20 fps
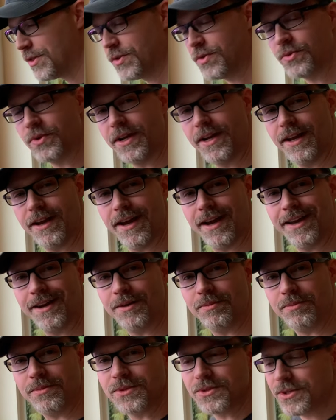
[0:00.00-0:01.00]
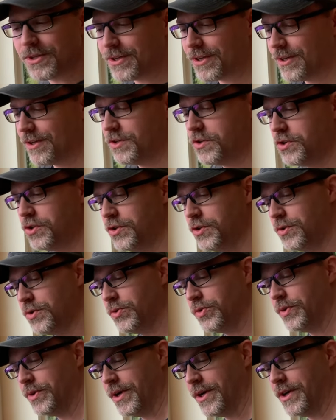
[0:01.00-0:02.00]
three items
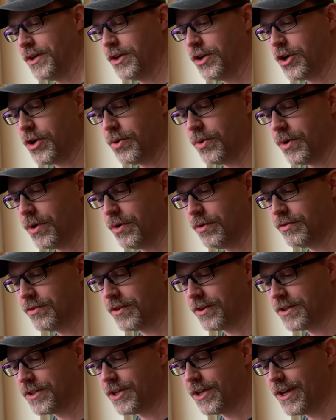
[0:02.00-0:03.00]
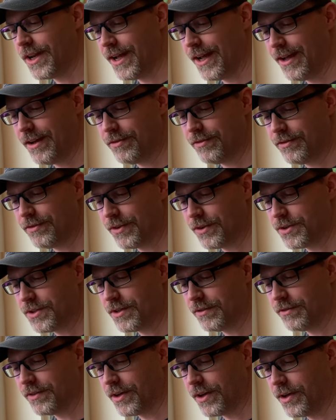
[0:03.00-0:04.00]
to go over today.
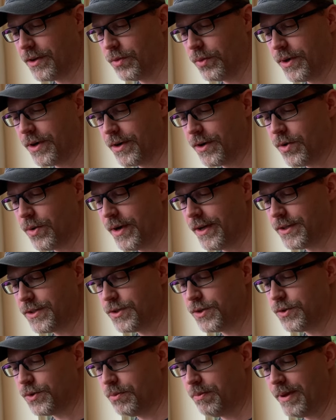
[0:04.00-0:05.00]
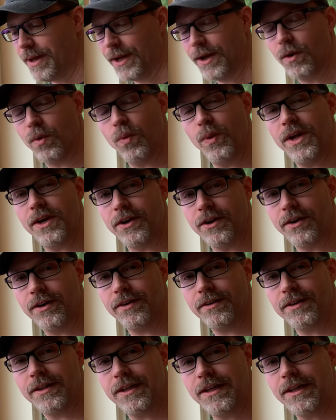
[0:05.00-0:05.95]
First of all, we are going to pick a winner